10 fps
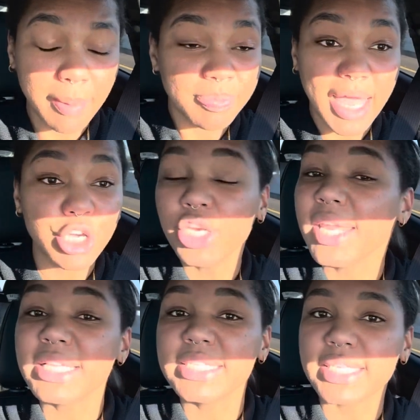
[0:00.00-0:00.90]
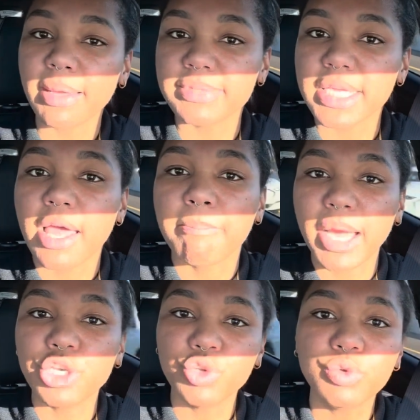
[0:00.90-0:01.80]
I couldn't accept
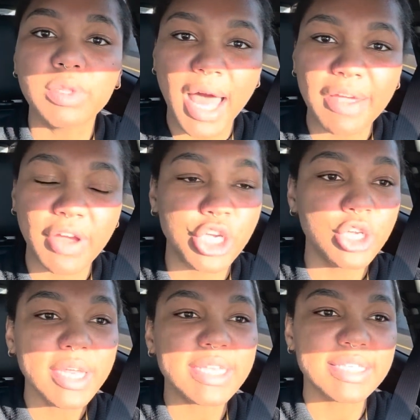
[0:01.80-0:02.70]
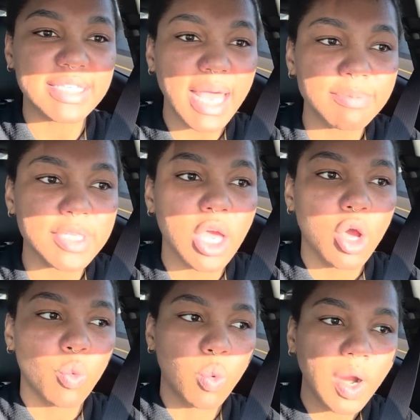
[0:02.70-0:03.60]
my new life. I couldn't accept
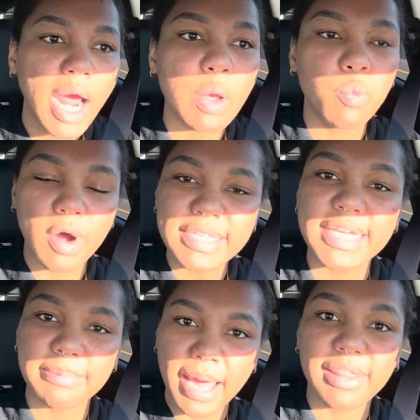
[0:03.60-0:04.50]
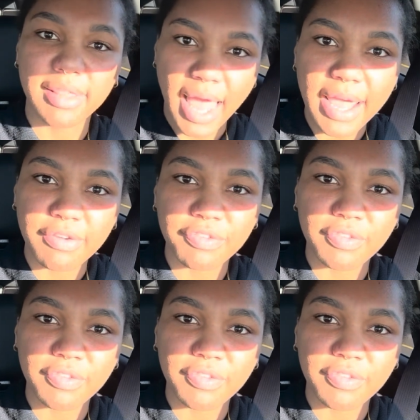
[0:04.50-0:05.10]
where I was in my life,